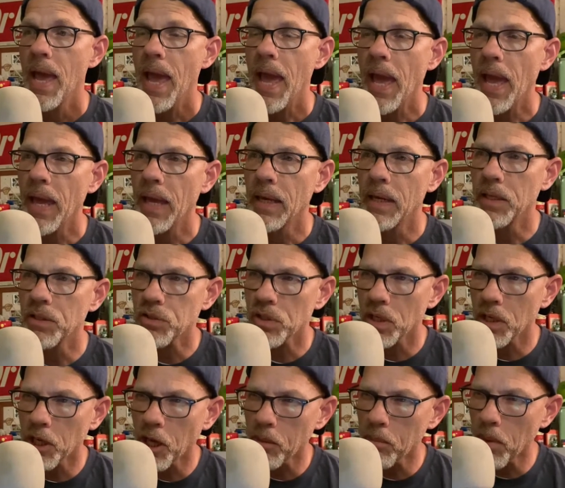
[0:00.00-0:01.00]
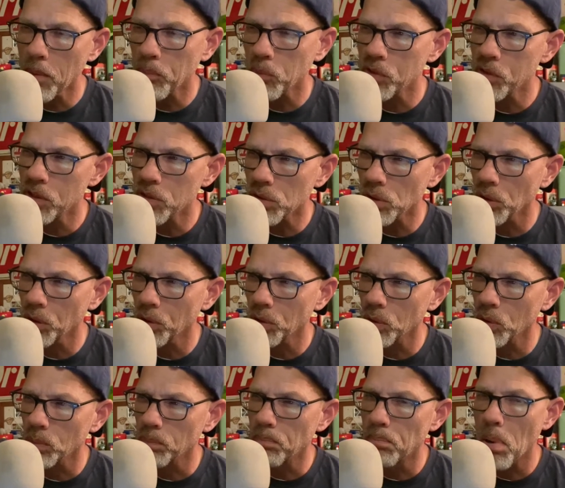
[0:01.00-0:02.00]
and it's going to come up with these
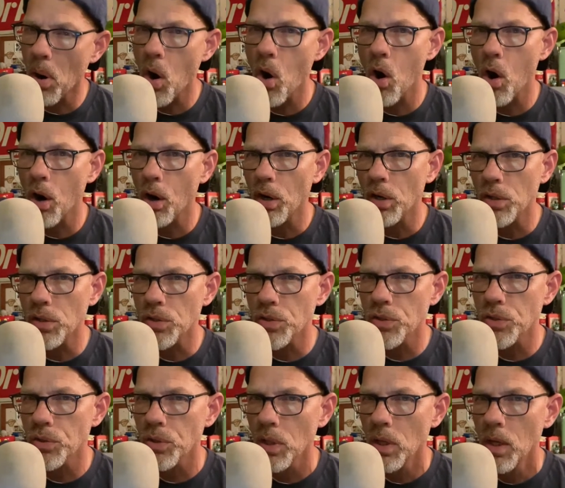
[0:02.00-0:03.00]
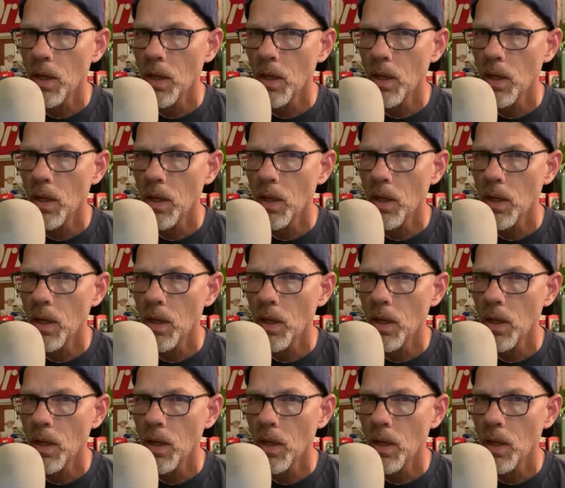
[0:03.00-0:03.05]
little bars